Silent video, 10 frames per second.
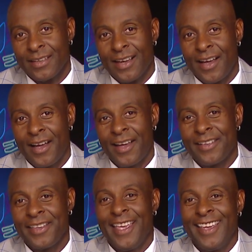
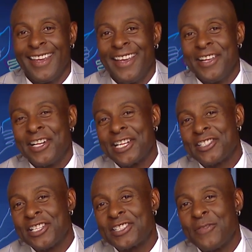Yeah, like
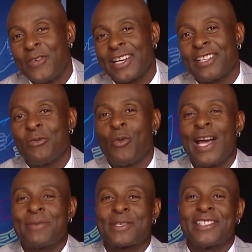disinfecting
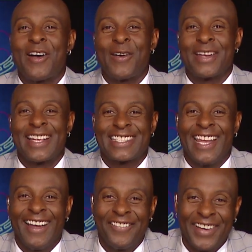wipes and all that
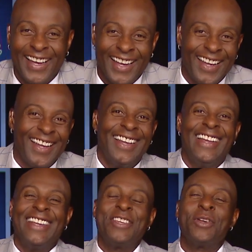stuff.
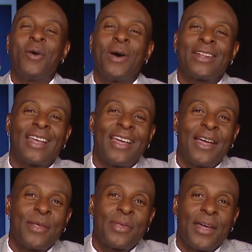You know what?
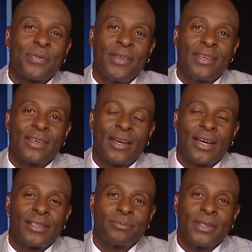I think
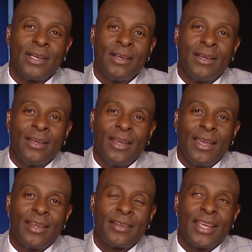
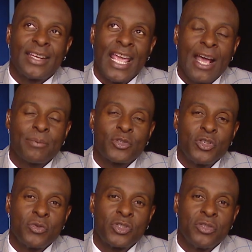it helps
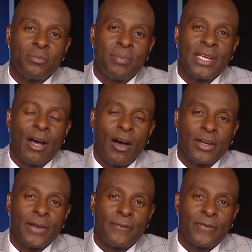you to be
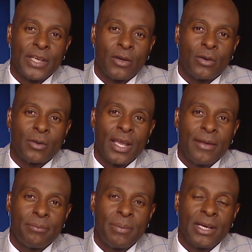on the field
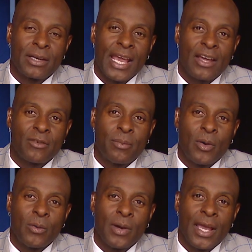and be
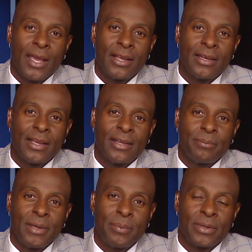accountable
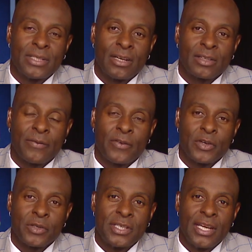and be productive for
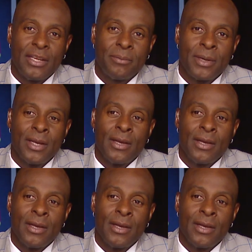your team.